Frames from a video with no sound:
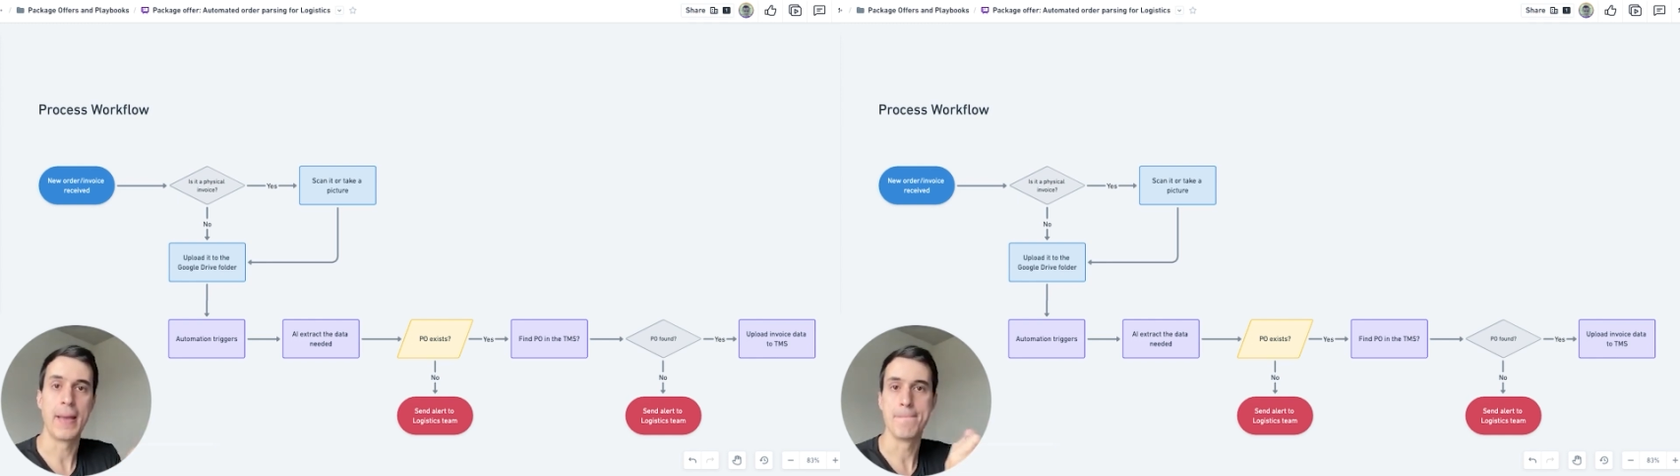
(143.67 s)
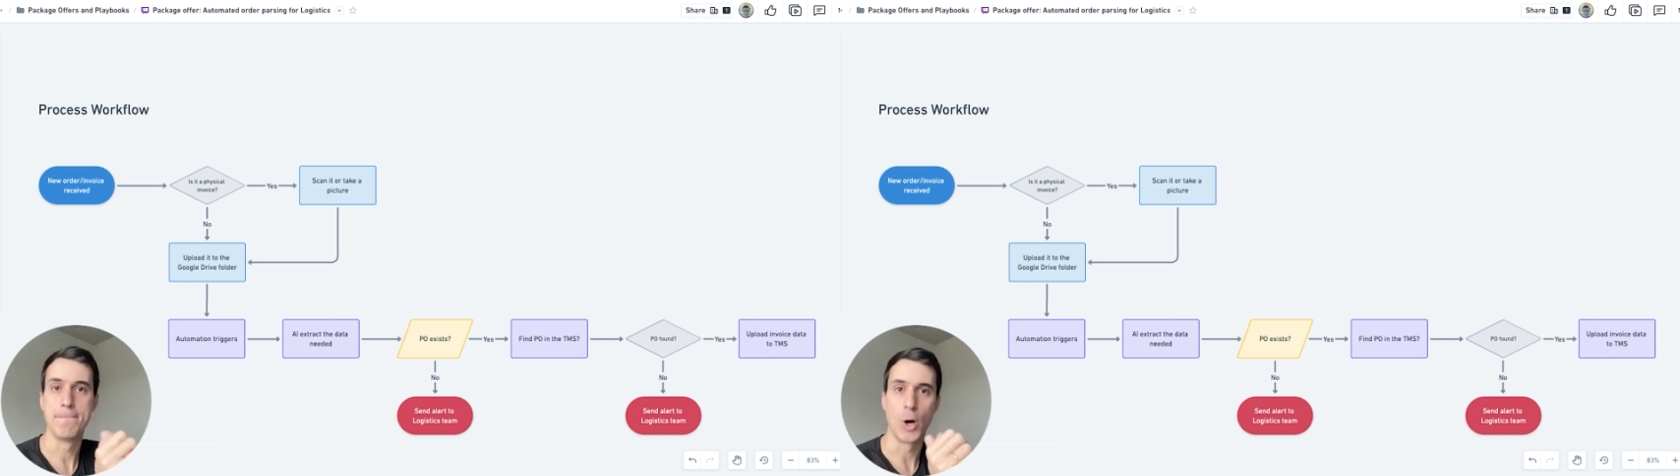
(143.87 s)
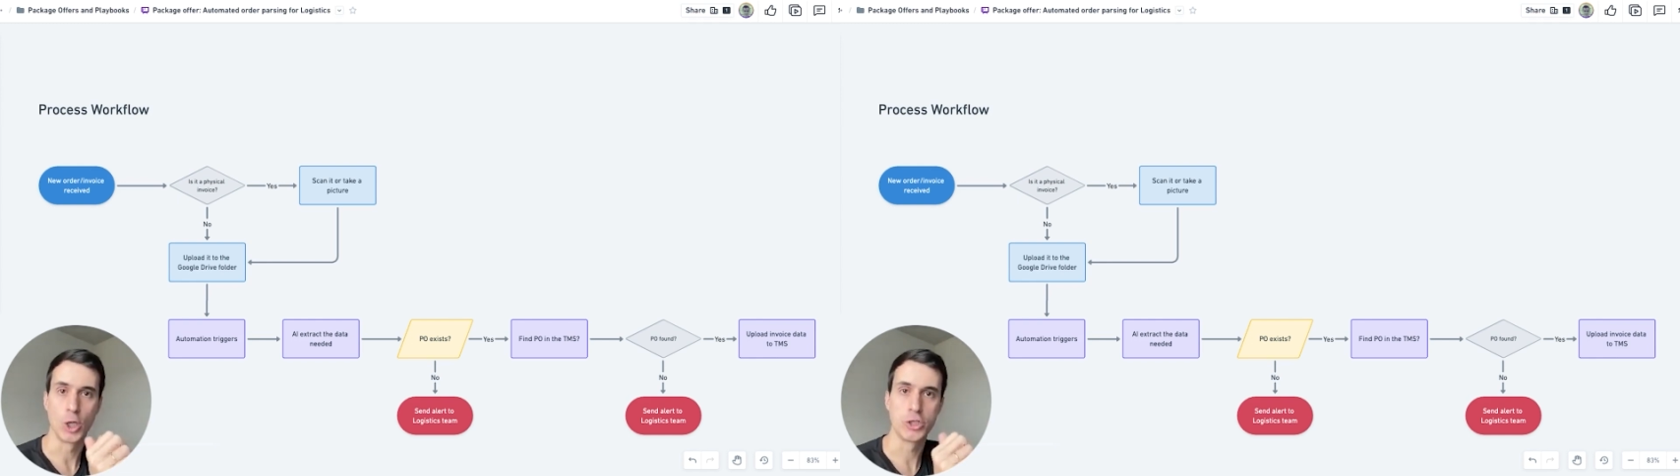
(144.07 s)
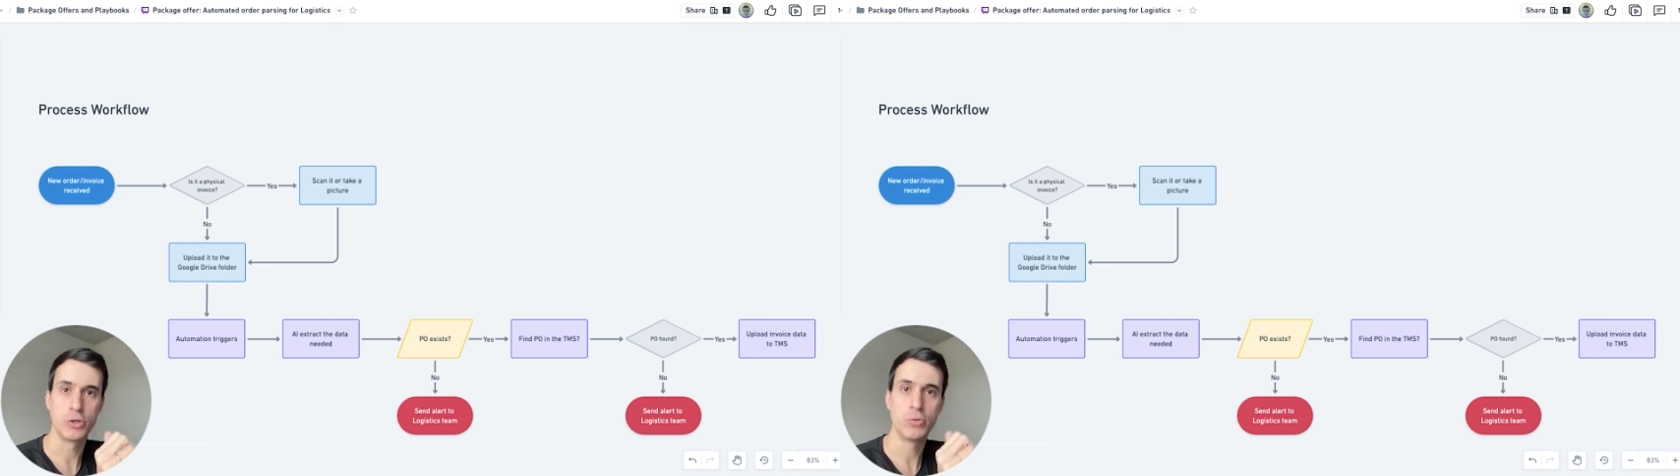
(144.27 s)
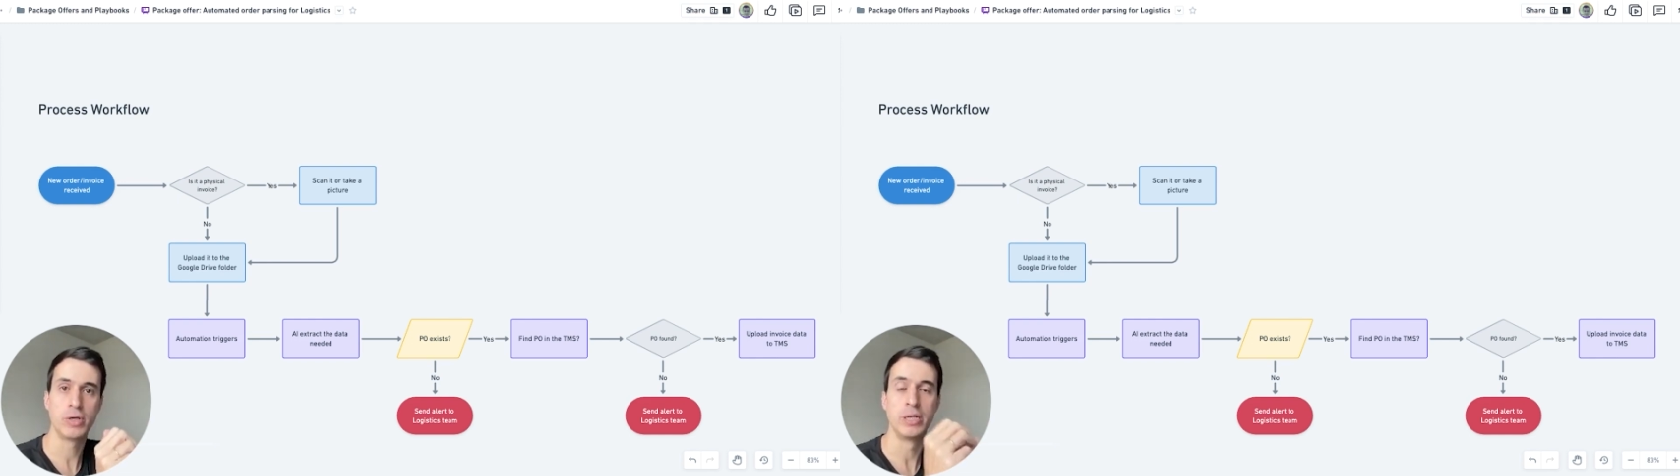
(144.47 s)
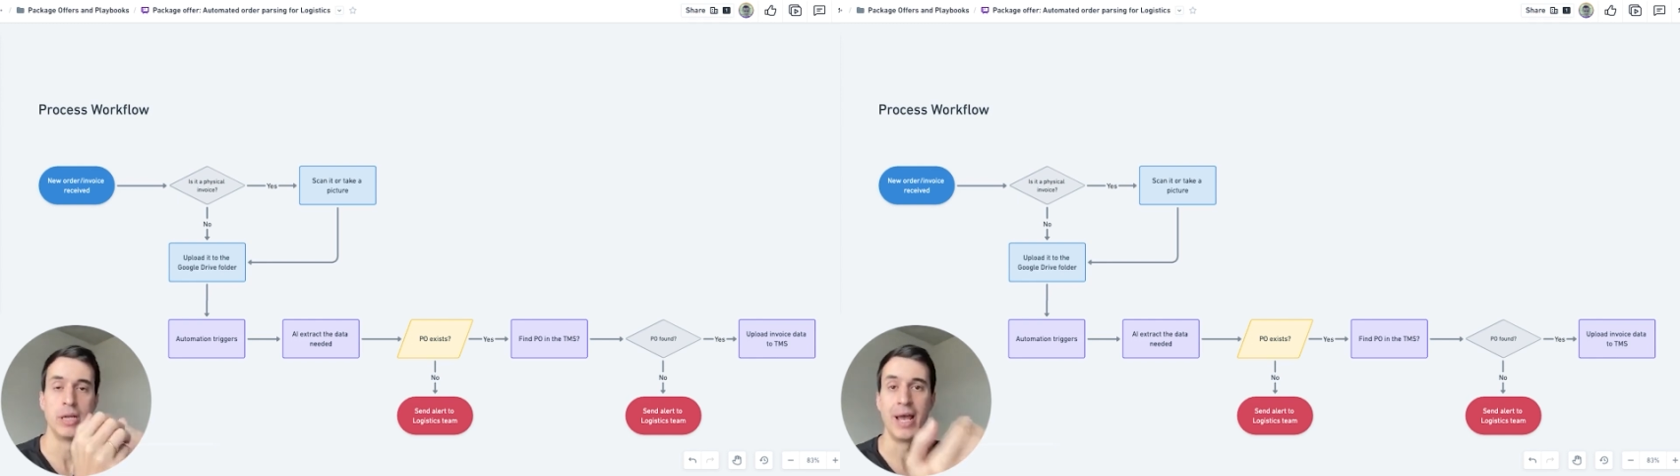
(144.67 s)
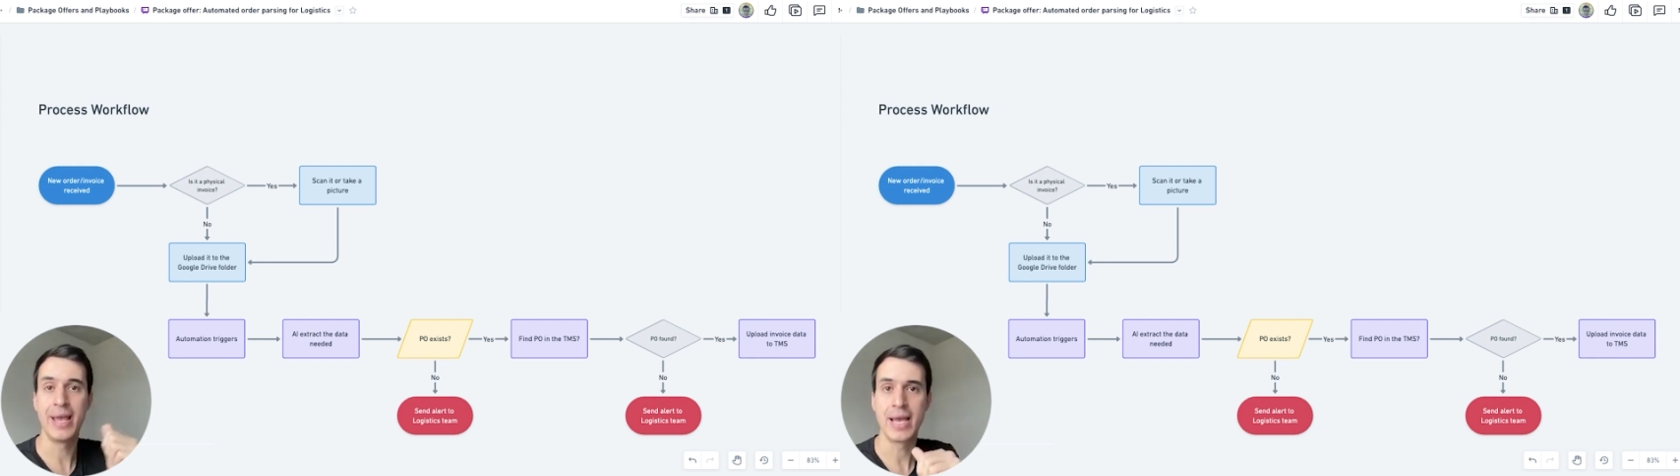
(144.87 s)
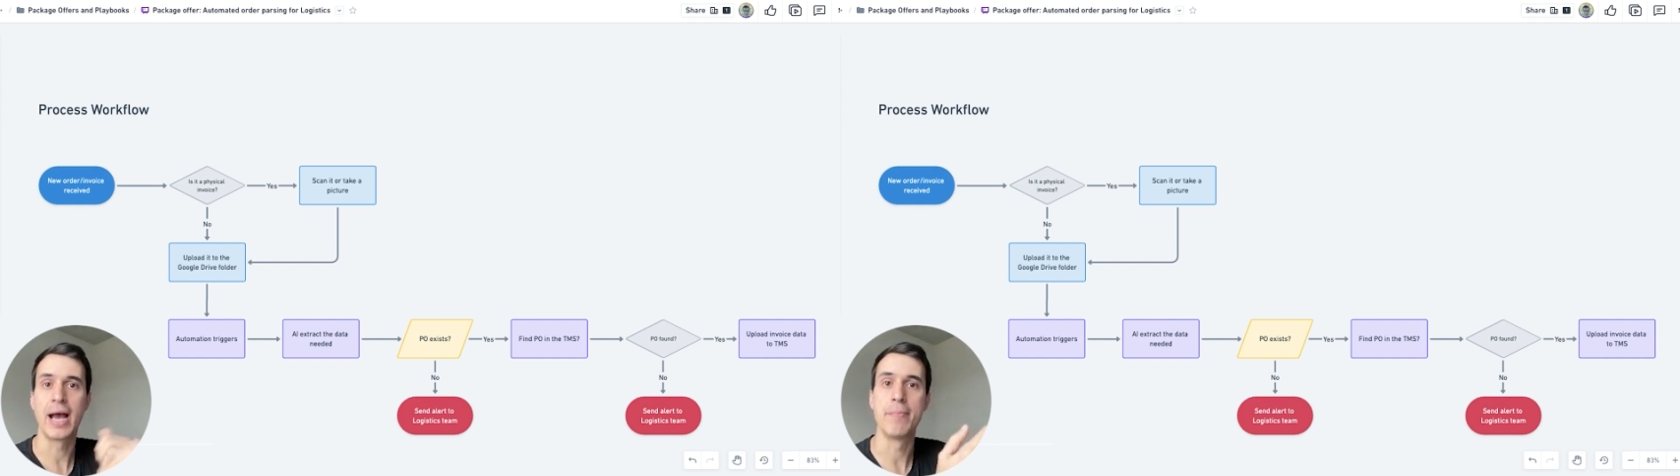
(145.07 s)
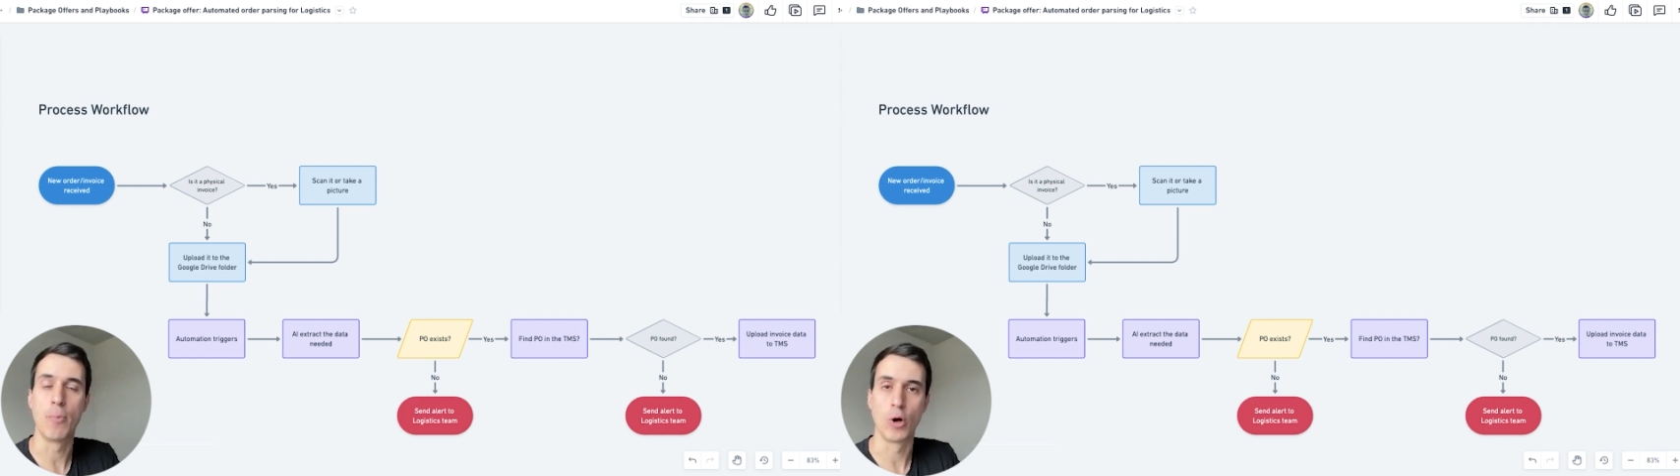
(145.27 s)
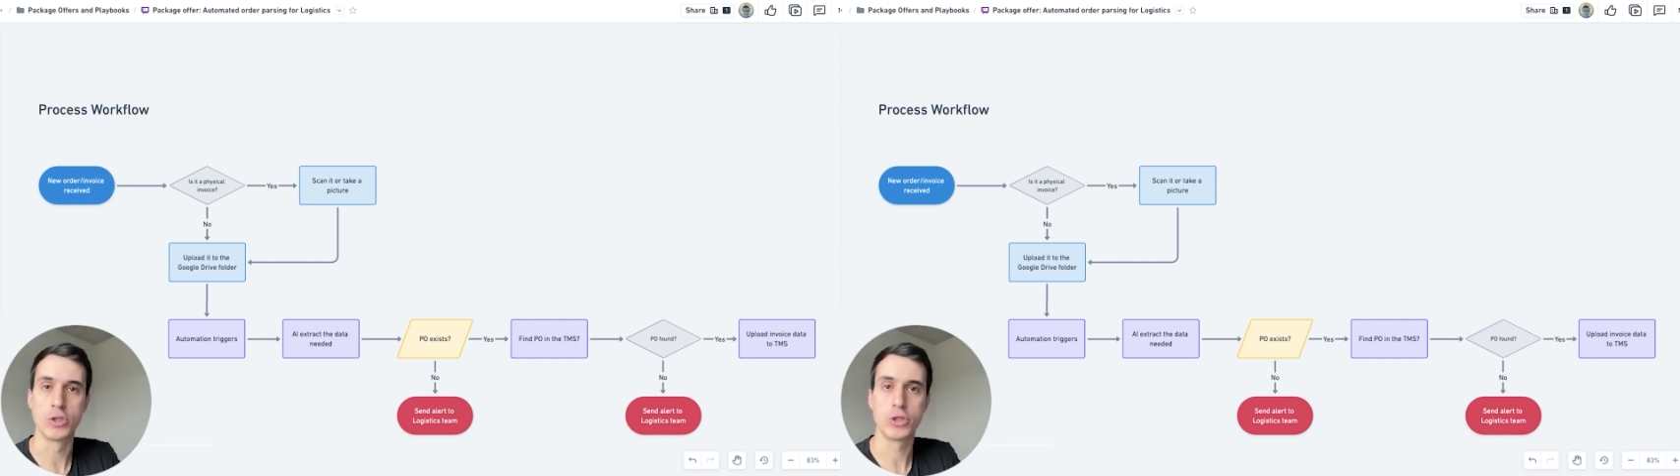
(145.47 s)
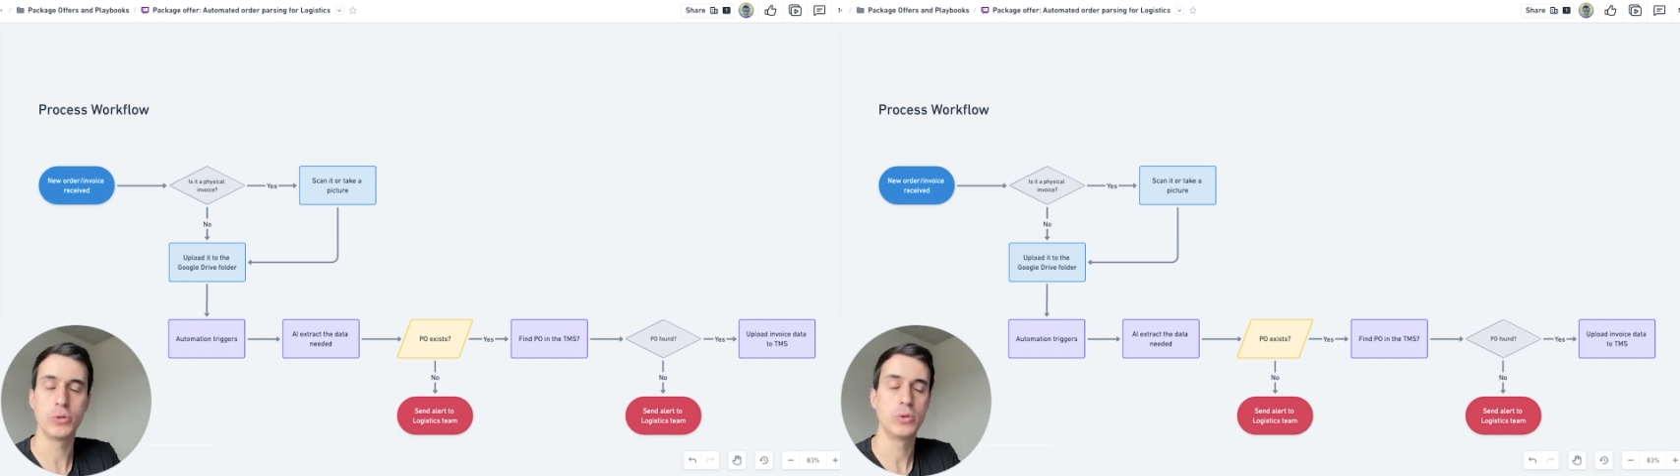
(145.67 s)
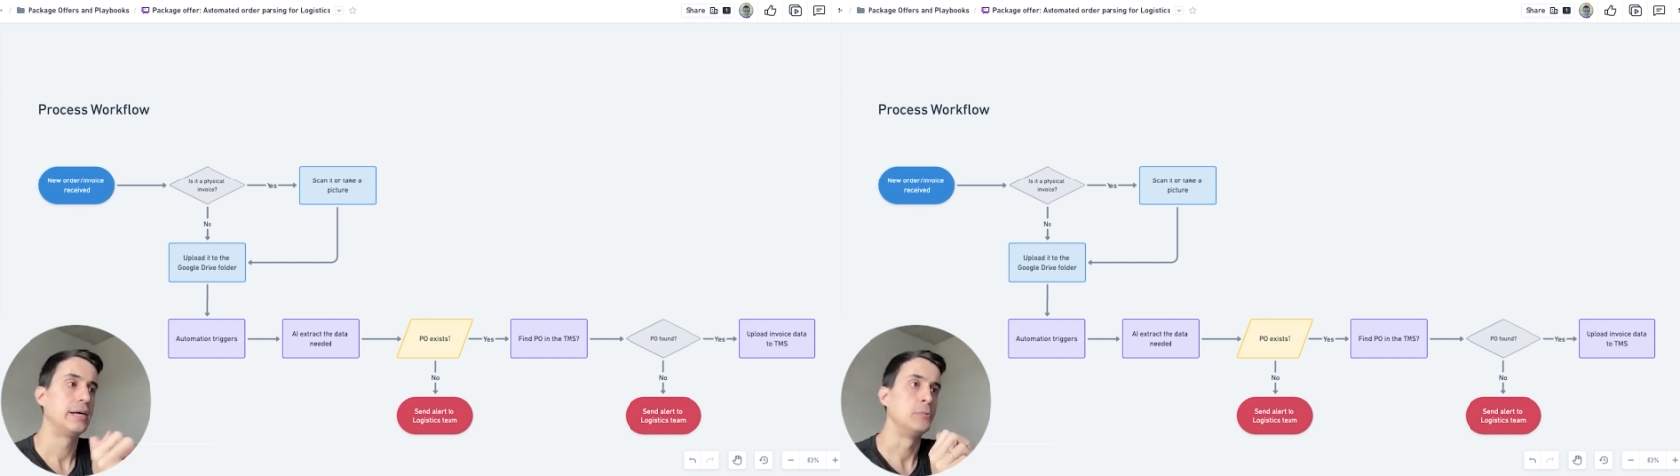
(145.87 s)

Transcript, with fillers: a model an ai model